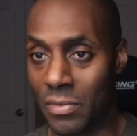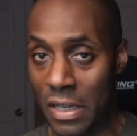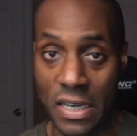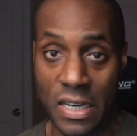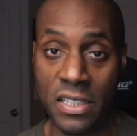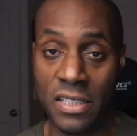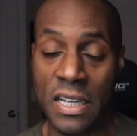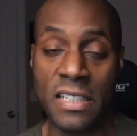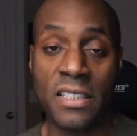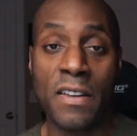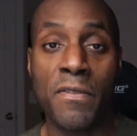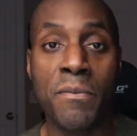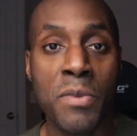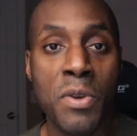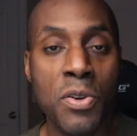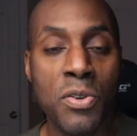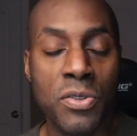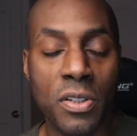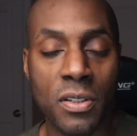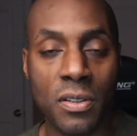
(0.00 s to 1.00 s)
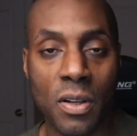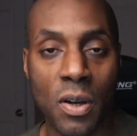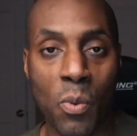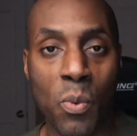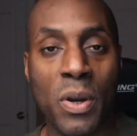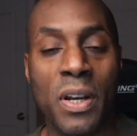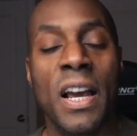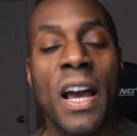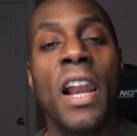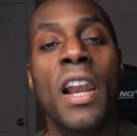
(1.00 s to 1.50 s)
He just likes different music, and
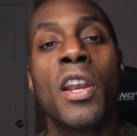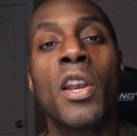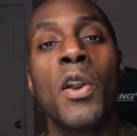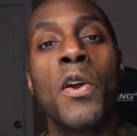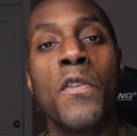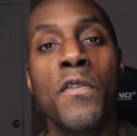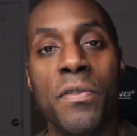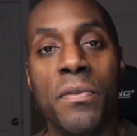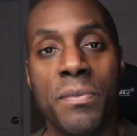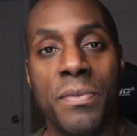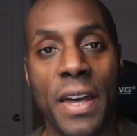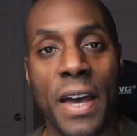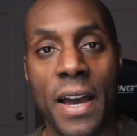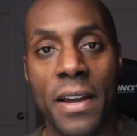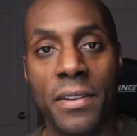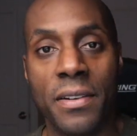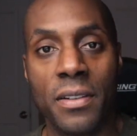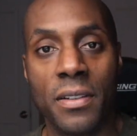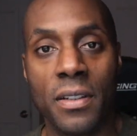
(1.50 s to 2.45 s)
we kind of learn from that.